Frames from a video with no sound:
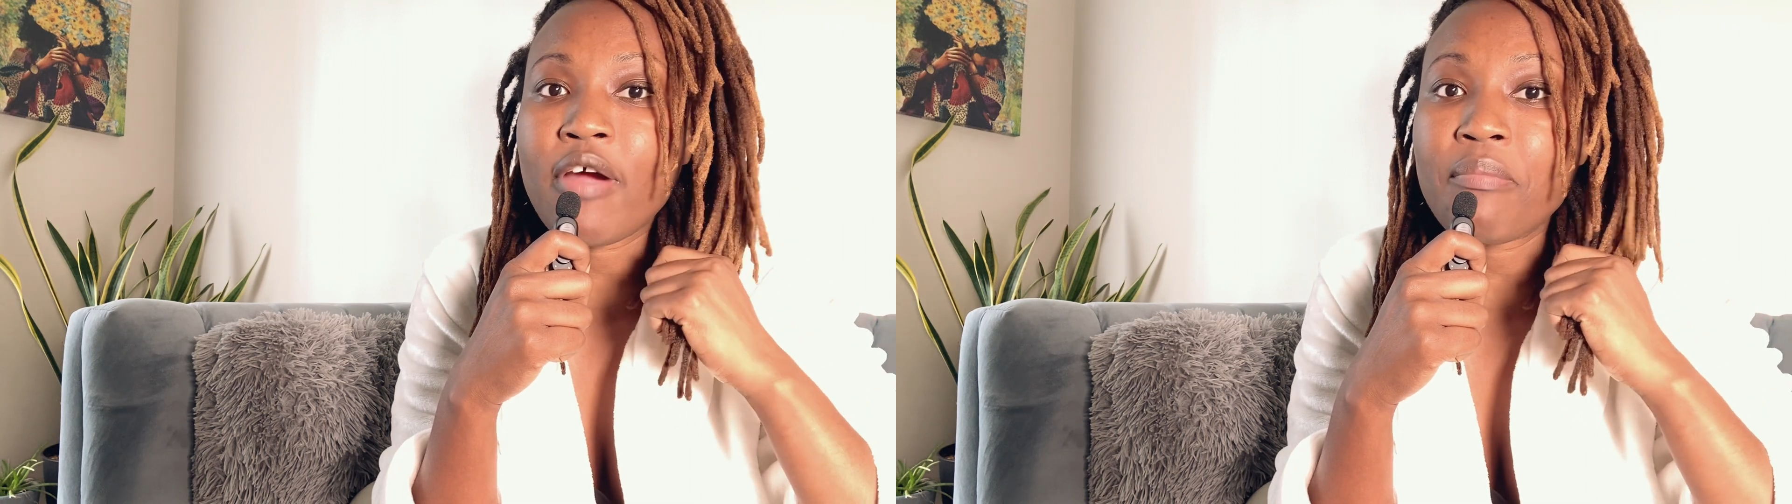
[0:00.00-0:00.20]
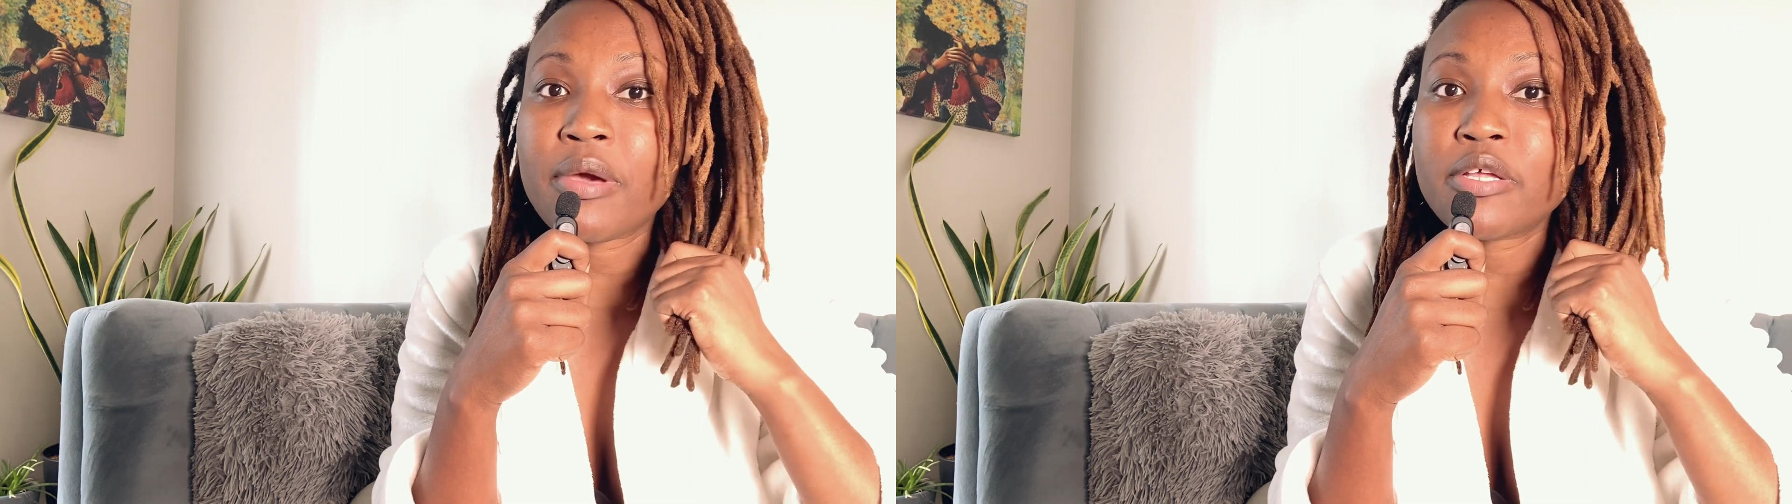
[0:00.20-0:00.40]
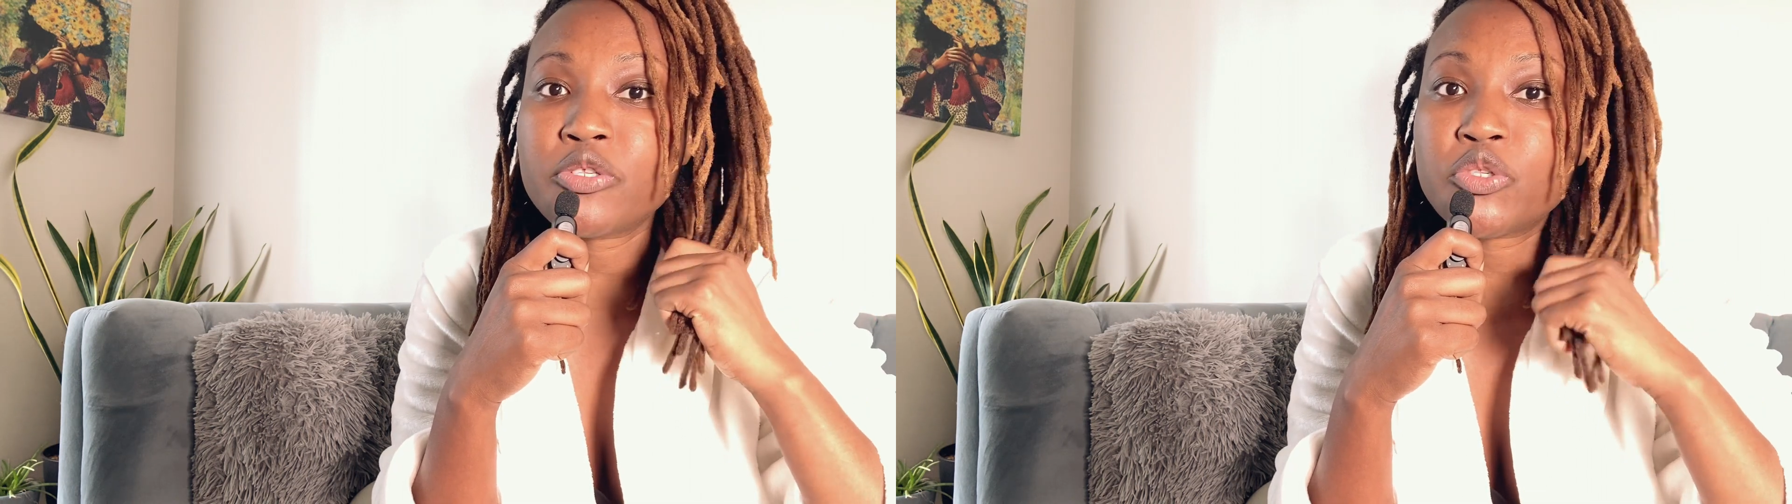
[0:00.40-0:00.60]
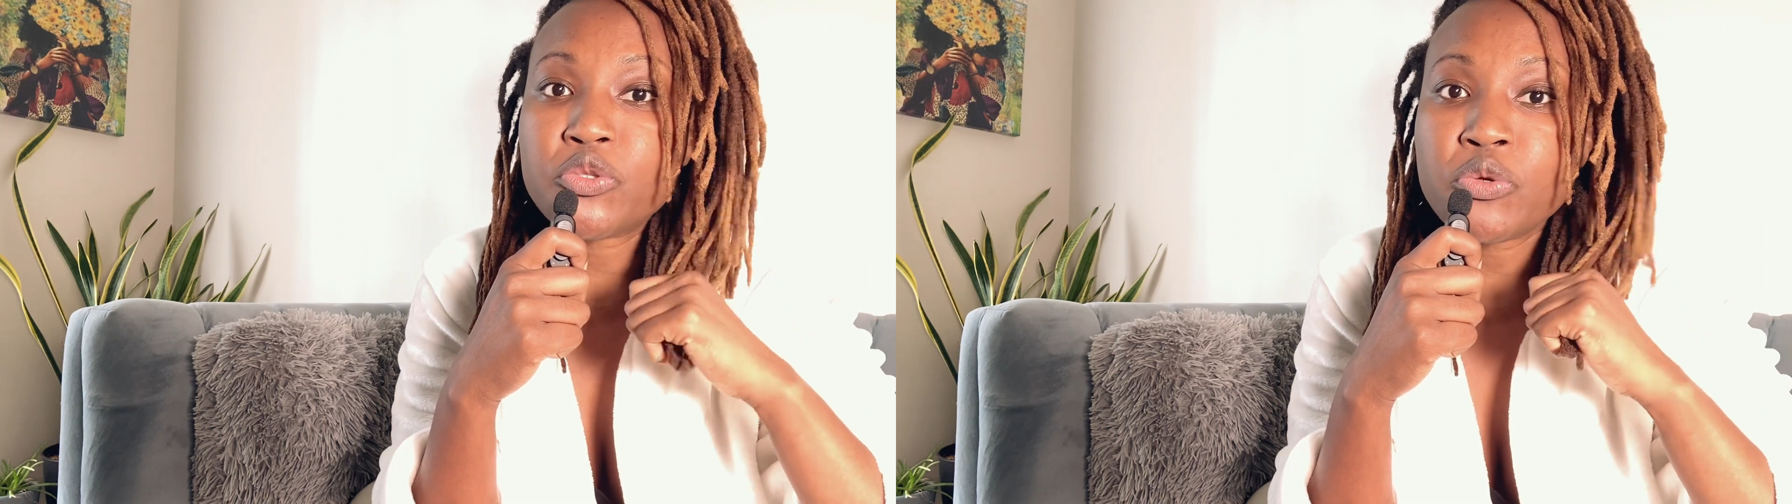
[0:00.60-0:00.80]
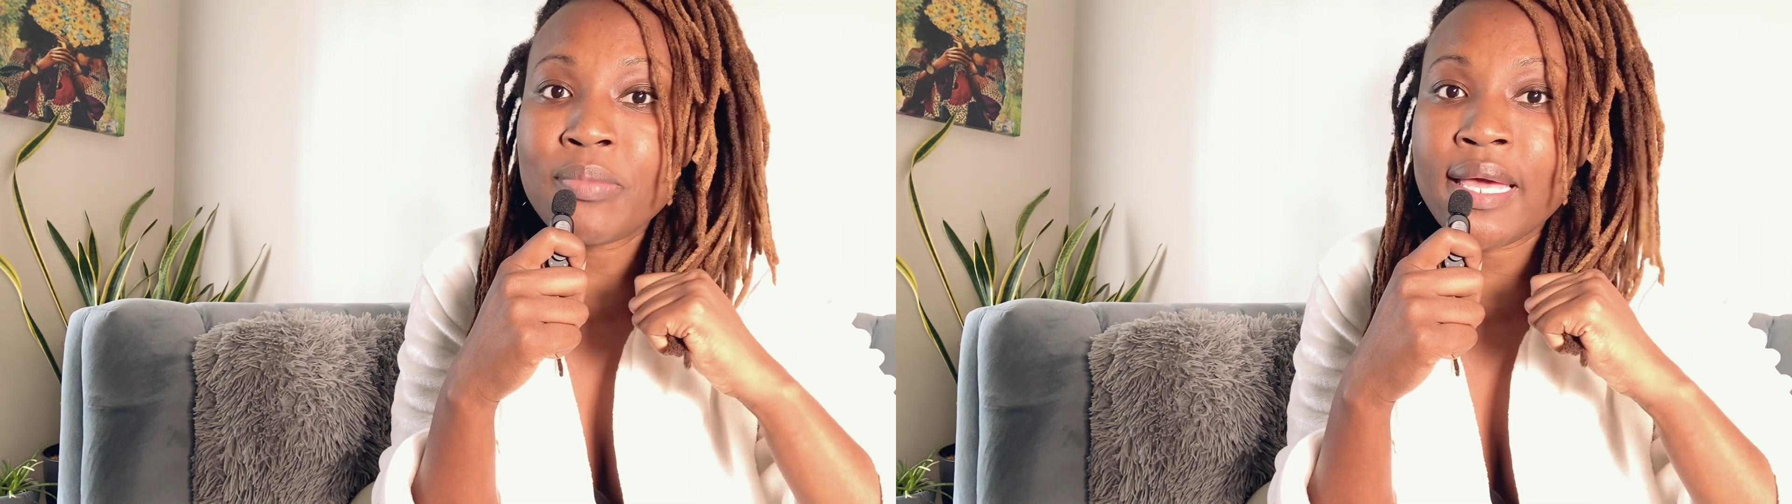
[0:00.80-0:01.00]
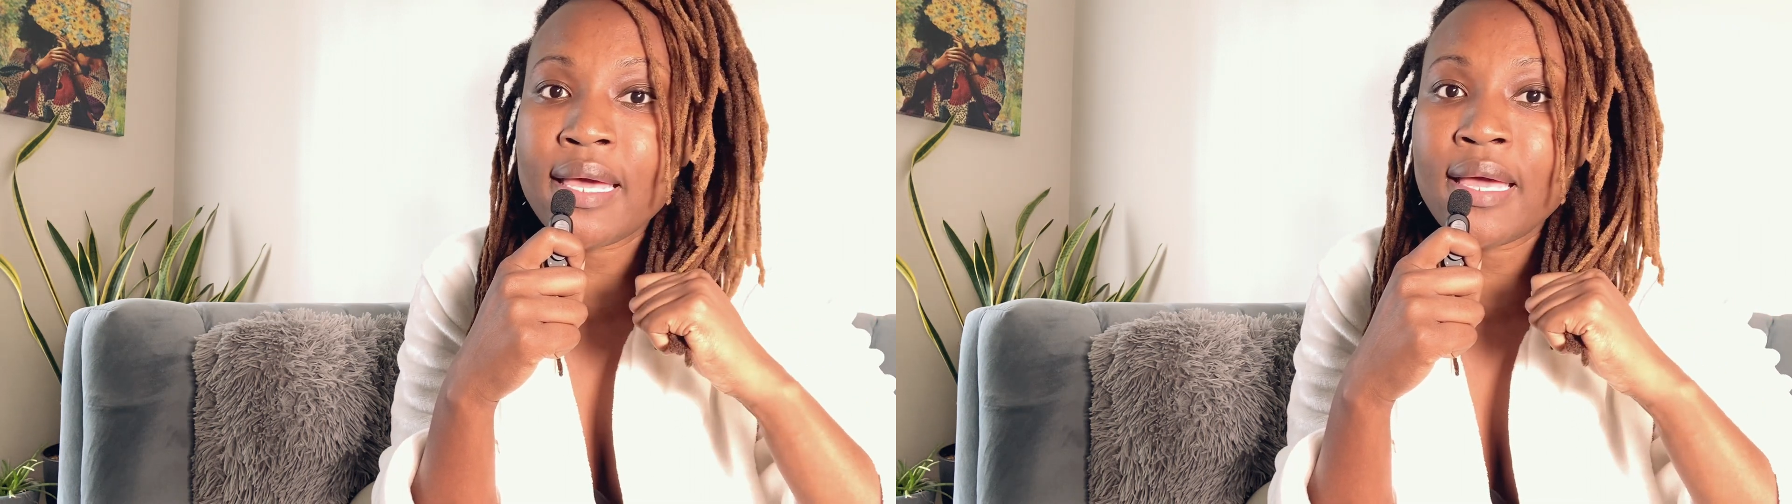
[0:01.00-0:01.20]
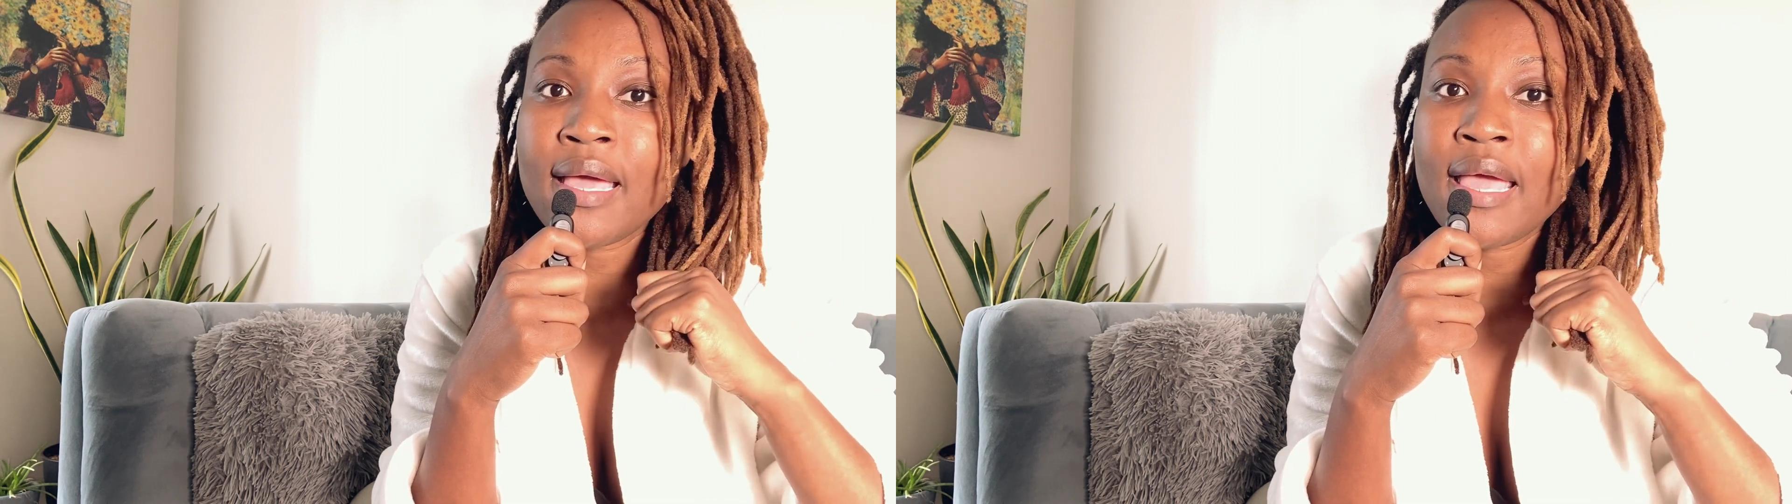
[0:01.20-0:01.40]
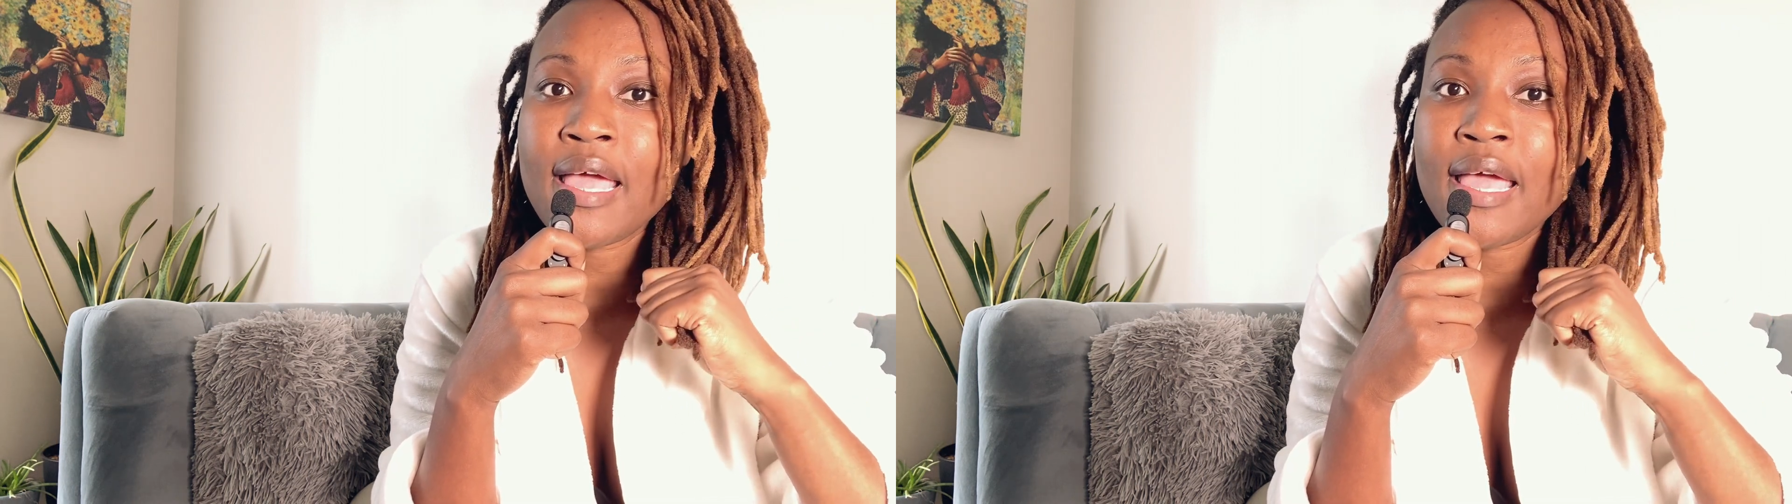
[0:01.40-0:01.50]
I'm consuming